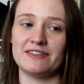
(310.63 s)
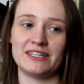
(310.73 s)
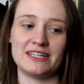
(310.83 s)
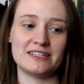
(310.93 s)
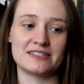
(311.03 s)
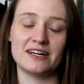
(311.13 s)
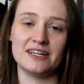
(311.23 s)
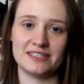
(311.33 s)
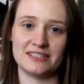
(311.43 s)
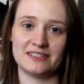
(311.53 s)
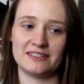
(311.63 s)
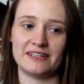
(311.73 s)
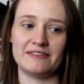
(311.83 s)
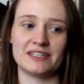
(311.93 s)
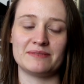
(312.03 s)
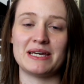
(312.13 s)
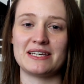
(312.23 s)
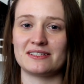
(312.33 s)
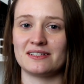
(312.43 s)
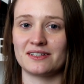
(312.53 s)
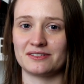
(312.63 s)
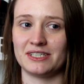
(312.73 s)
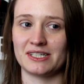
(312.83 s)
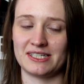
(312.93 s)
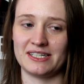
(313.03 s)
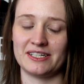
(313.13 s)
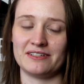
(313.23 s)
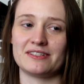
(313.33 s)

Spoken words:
And they decided that they were going to make this luxury casino.